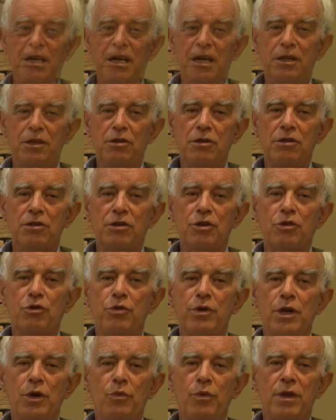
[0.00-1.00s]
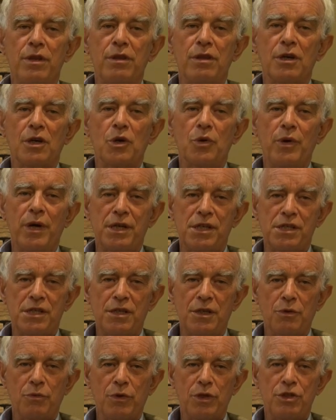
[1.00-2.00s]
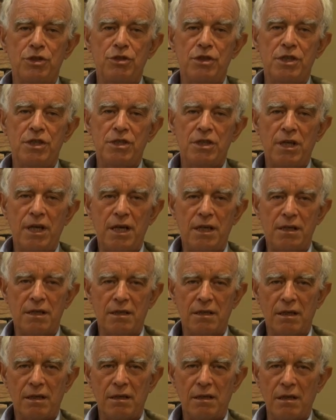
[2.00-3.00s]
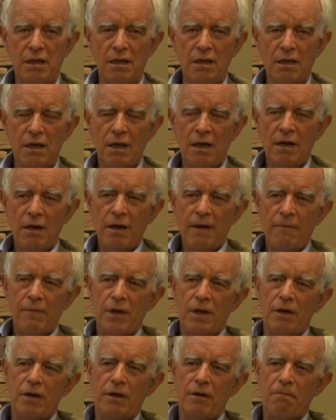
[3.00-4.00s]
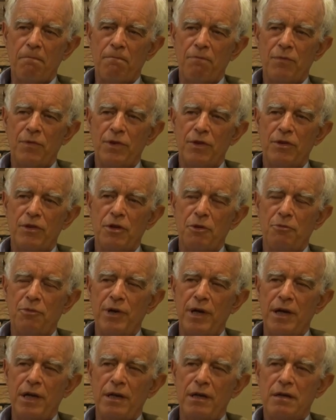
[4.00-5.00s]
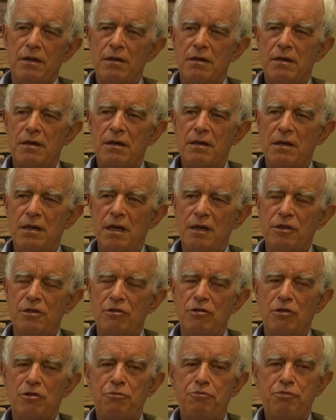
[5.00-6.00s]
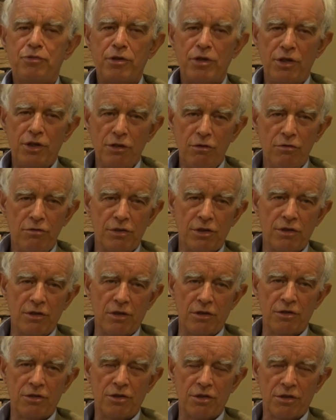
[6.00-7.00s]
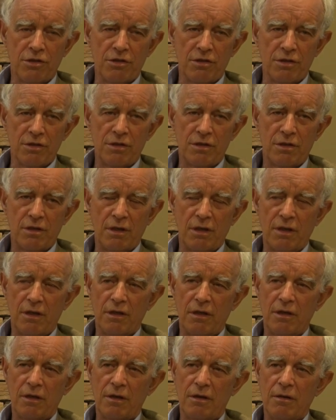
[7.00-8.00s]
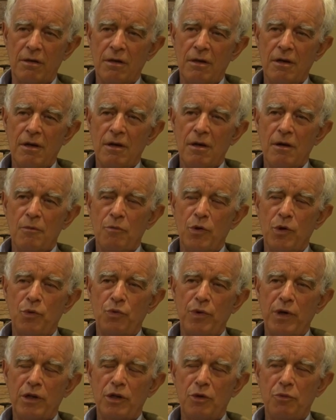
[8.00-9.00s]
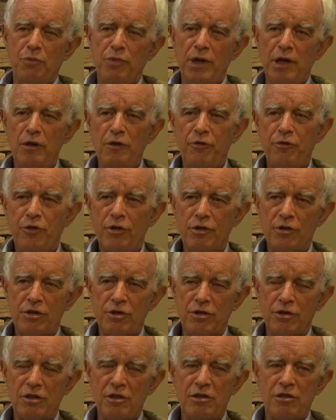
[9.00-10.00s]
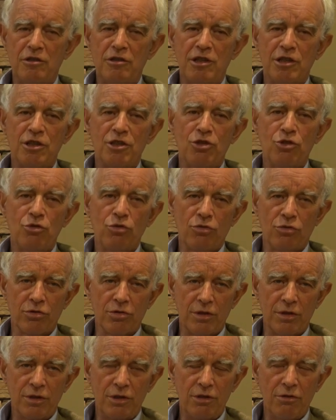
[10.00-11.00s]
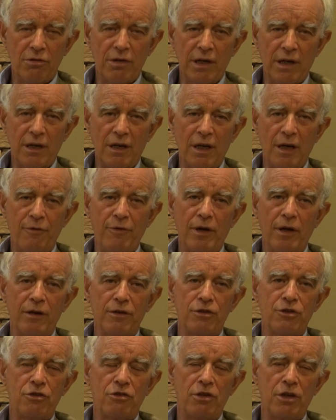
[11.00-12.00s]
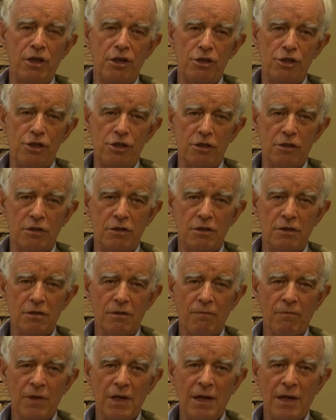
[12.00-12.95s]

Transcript: I don't agree with the question, what she stated. I think the brain does not produce consciousness. But when the brain function is distorted, you can have hallucinations.